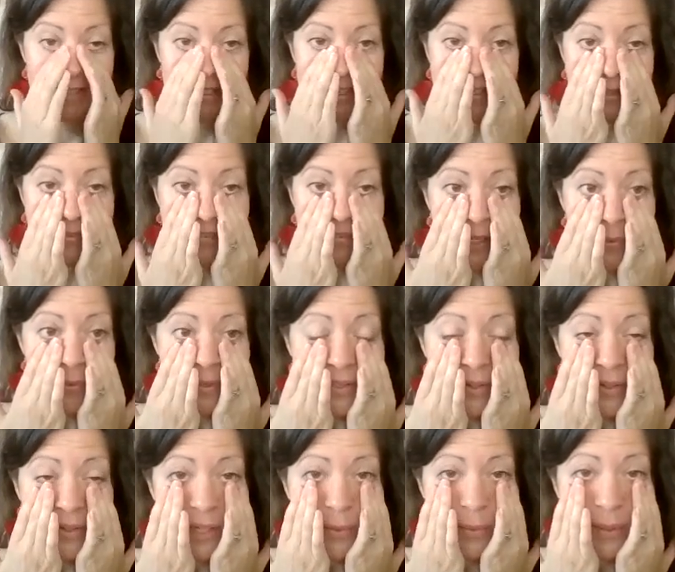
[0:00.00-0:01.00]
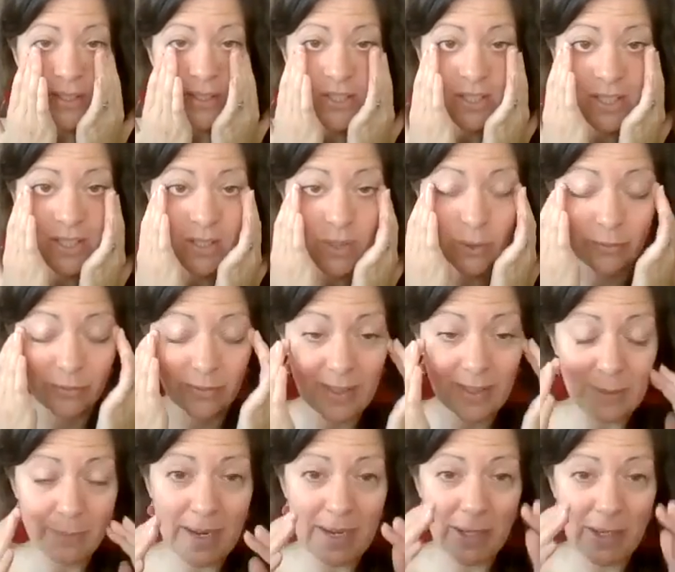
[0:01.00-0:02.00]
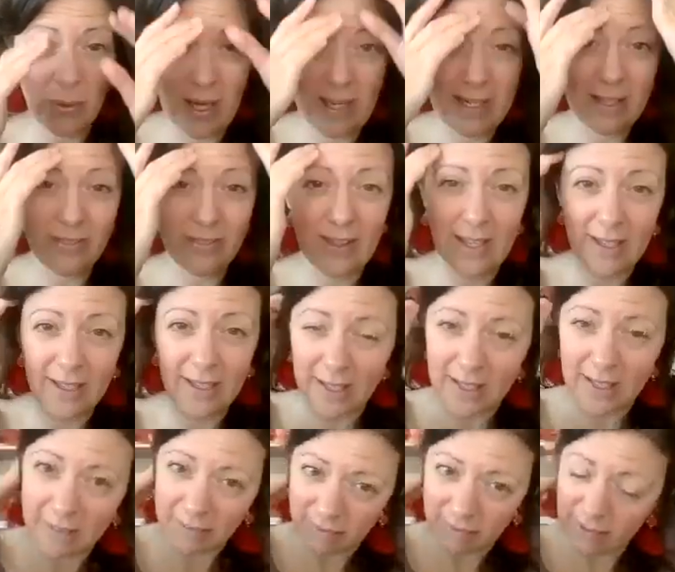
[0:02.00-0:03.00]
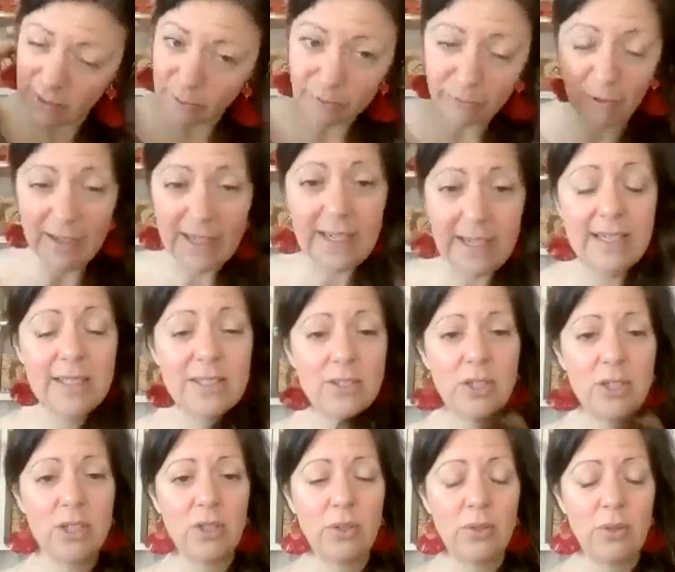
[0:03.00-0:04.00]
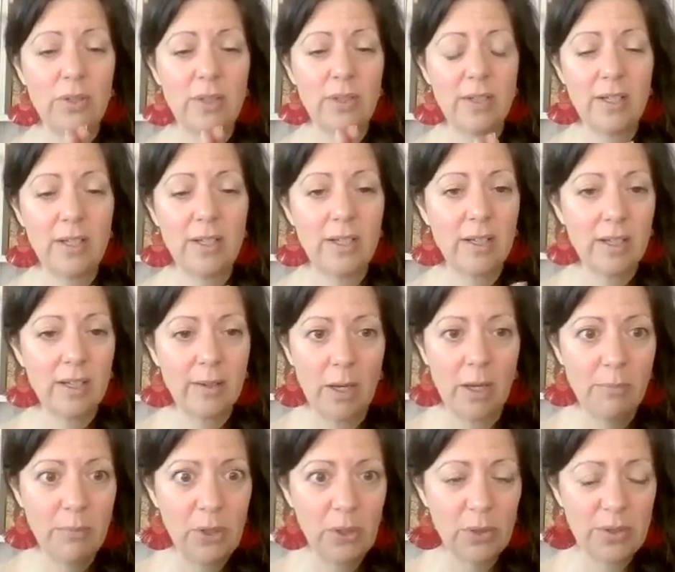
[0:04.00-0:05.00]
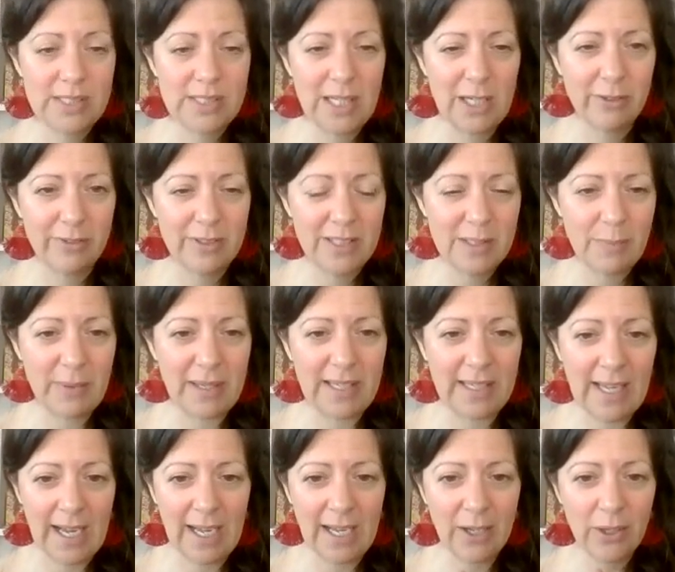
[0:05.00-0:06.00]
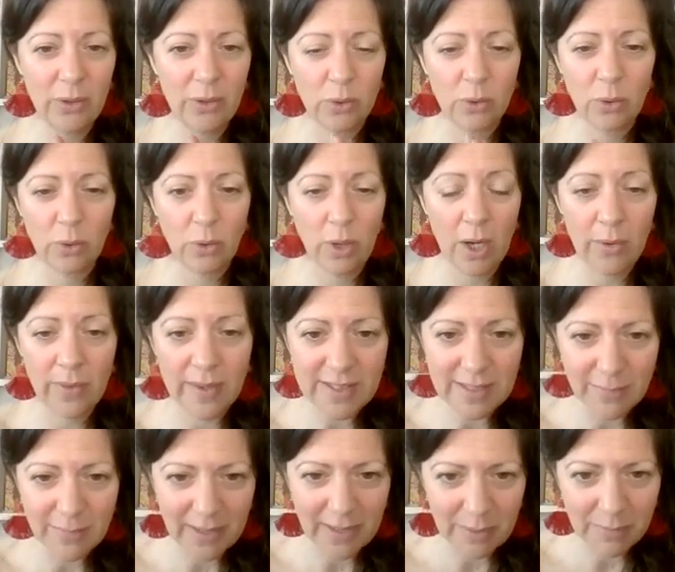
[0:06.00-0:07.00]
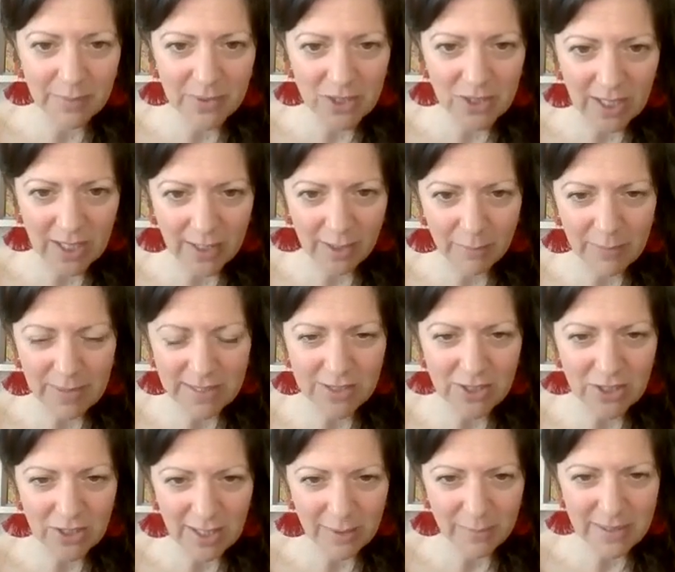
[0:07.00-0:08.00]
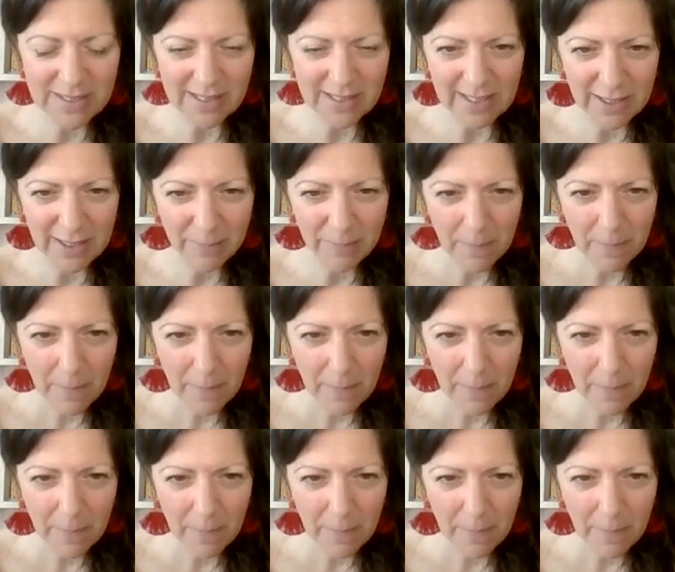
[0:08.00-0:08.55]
So if anyone's got any questions or feedback or anything, feel free to unmute yourself and speak now, or, oh, there's something in the chat in Messenger, let me see.